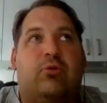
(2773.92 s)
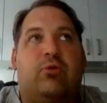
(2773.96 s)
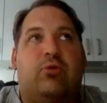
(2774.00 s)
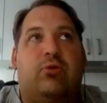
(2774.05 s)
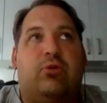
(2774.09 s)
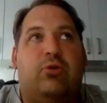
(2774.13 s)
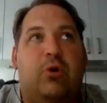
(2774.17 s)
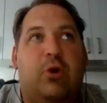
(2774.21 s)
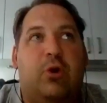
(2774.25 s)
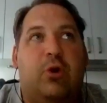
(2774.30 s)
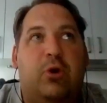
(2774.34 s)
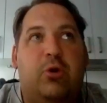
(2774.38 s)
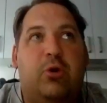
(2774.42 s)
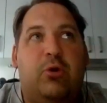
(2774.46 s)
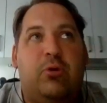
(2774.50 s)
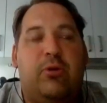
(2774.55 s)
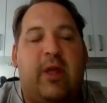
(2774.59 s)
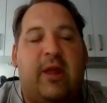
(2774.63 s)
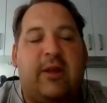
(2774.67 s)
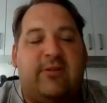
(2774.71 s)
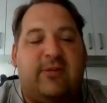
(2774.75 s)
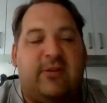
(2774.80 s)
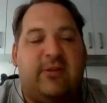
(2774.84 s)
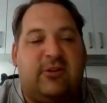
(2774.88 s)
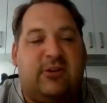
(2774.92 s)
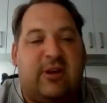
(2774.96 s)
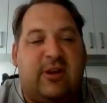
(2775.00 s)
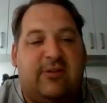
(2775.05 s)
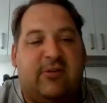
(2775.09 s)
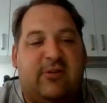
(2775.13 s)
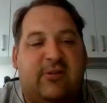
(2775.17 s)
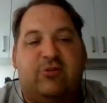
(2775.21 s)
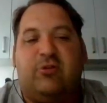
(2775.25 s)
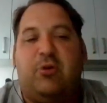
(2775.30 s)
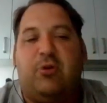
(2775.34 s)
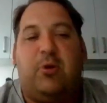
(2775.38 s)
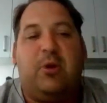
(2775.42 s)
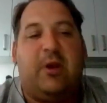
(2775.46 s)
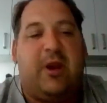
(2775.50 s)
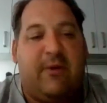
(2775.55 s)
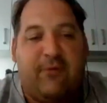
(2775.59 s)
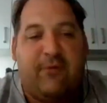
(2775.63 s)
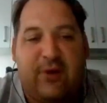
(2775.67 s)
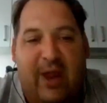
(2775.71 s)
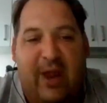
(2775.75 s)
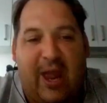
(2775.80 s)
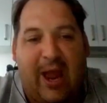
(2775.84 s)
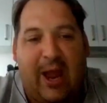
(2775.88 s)
crew, they suggested doing
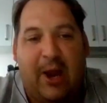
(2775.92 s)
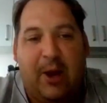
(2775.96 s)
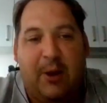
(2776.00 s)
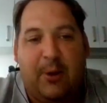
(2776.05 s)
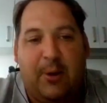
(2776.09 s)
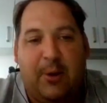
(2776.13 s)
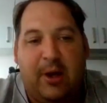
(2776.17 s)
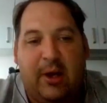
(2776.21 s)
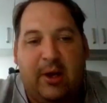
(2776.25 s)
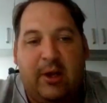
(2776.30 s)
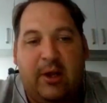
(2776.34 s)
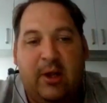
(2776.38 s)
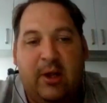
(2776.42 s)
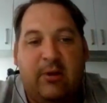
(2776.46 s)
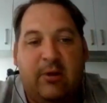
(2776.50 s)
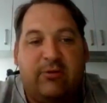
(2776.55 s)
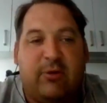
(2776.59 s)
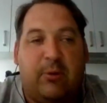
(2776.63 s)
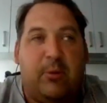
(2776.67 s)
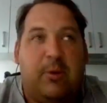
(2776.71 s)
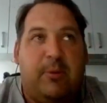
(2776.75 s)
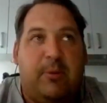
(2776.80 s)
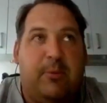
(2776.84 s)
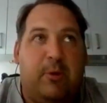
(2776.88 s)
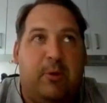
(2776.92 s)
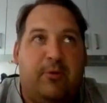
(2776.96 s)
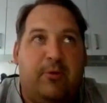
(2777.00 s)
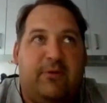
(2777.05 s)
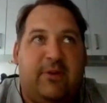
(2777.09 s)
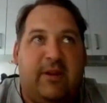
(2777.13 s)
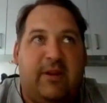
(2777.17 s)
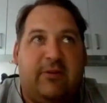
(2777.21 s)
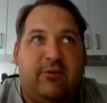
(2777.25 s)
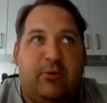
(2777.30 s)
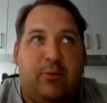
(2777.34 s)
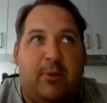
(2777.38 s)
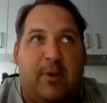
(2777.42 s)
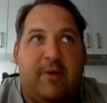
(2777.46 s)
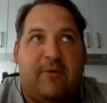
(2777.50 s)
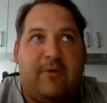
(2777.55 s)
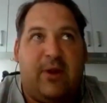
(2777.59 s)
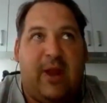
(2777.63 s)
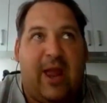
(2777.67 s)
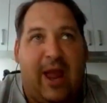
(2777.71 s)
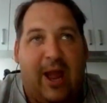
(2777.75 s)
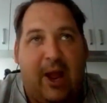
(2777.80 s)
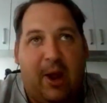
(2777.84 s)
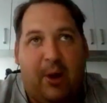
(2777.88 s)
every hour, so we moved it to
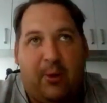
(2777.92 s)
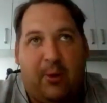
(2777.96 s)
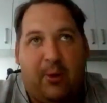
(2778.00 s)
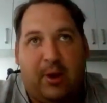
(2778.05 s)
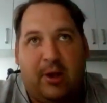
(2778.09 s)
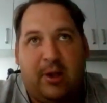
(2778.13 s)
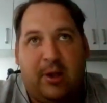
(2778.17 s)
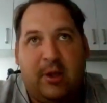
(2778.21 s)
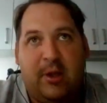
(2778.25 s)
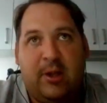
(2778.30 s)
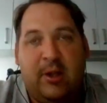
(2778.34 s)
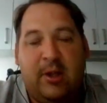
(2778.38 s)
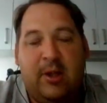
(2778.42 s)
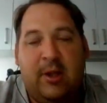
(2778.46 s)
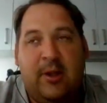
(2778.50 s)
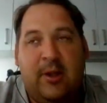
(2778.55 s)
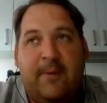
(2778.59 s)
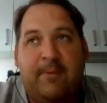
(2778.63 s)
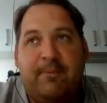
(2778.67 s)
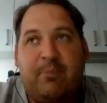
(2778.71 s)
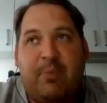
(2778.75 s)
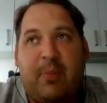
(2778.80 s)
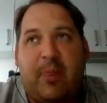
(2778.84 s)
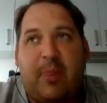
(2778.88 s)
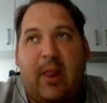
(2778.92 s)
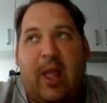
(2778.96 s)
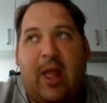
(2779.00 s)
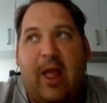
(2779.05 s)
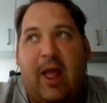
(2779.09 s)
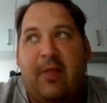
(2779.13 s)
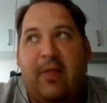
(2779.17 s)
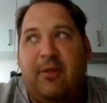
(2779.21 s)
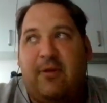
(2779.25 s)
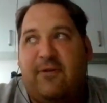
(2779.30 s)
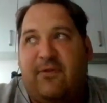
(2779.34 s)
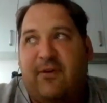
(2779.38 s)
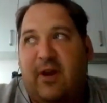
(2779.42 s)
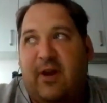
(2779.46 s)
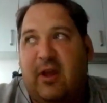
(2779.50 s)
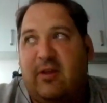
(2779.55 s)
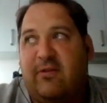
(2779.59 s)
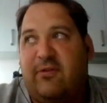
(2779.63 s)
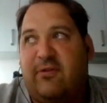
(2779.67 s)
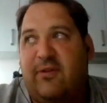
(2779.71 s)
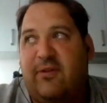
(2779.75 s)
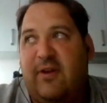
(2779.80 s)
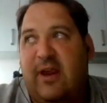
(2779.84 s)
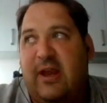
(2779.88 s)
every hour, and the
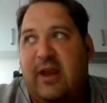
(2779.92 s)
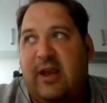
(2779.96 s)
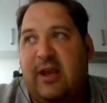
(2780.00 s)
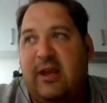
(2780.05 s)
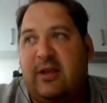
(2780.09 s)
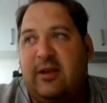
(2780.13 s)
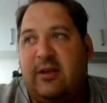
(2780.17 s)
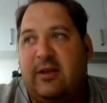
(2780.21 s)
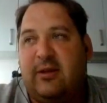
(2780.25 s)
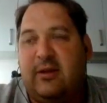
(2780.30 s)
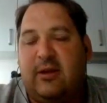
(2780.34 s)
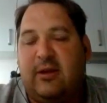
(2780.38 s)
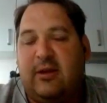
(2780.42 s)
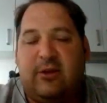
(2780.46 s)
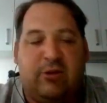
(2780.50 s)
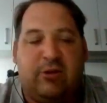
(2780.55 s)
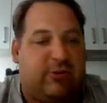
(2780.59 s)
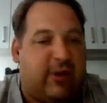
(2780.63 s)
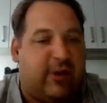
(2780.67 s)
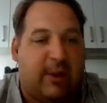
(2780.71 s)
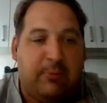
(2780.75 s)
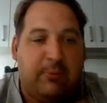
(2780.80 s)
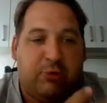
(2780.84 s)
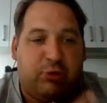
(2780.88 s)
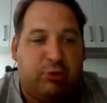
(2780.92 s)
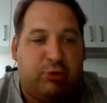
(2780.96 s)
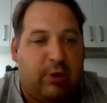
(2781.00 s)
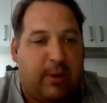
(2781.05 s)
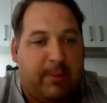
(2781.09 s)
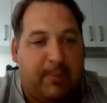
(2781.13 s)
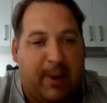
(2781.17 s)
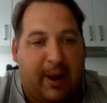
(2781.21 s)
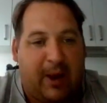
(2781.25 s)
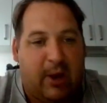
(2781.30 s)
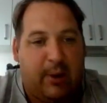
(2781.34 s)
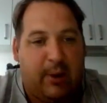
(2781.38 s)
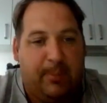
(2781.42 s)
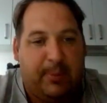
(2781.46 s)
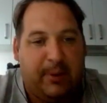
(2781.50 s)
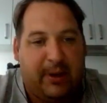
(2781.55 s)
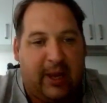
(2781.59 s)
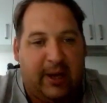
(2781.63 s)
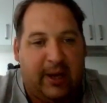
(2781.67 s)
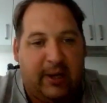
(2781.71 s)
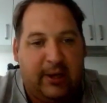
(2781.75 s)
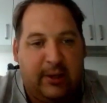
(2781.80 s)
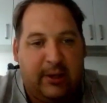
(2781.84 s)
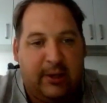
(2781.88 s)
first feed just came straight back up
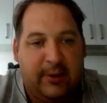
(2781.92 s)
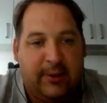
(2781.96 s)
again.